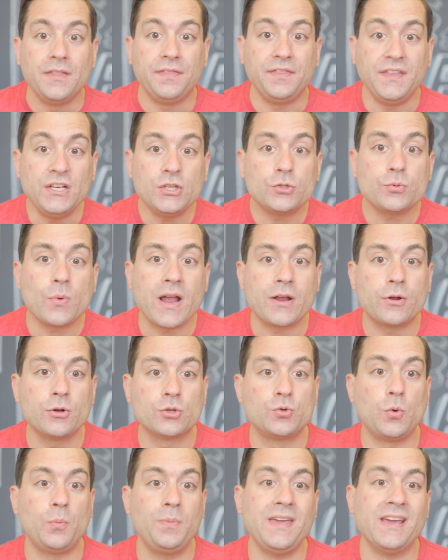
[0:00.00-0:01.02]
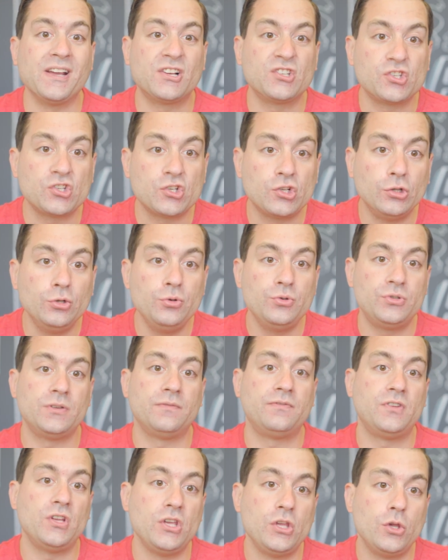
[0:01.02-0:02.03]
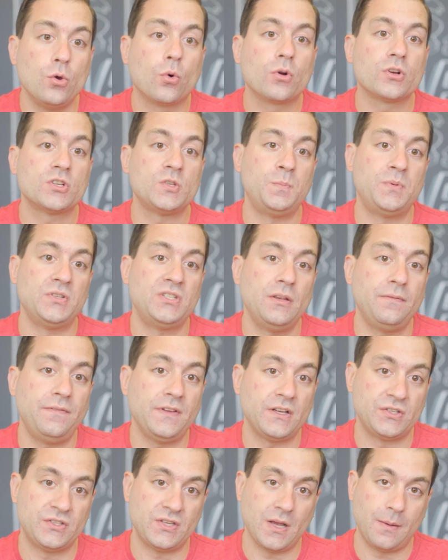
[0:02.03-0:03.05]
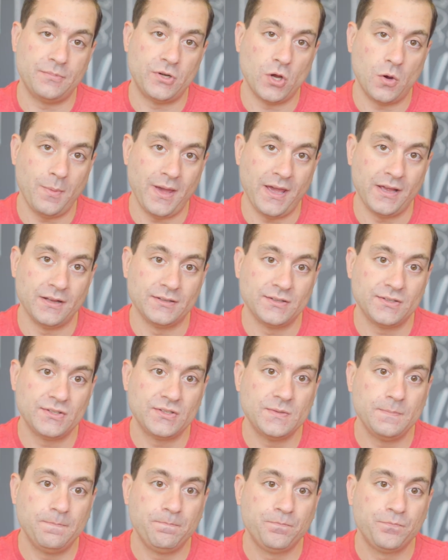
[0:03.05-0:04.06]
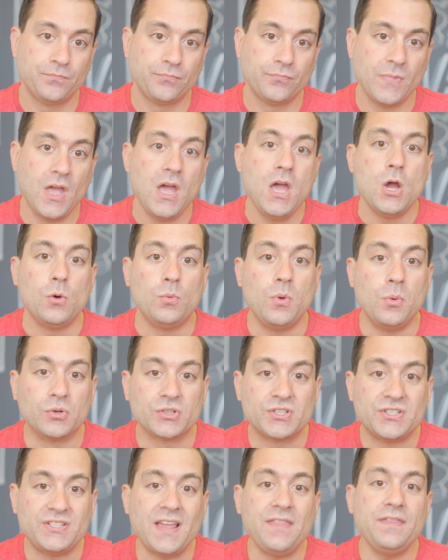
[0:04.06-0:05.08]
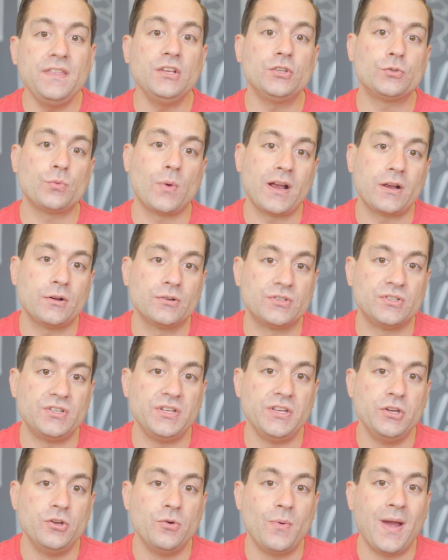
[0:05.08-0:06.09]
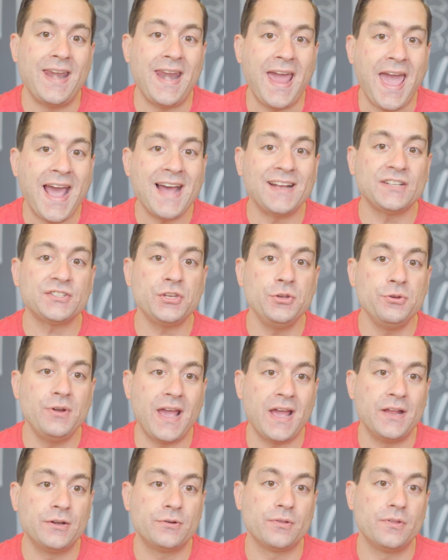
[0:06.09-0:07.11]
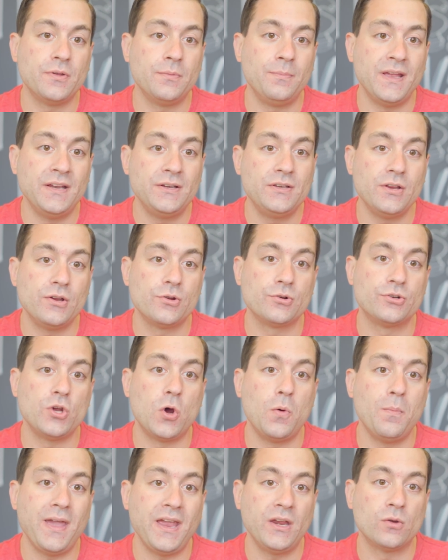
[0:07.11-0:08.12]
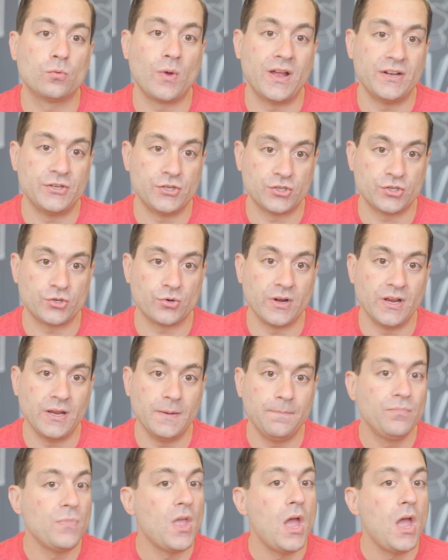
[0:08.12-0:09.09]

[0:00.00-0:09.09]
These records will be exclusive to your specific subdomains. We will send these records to you and ask you to enter them into your domain registry.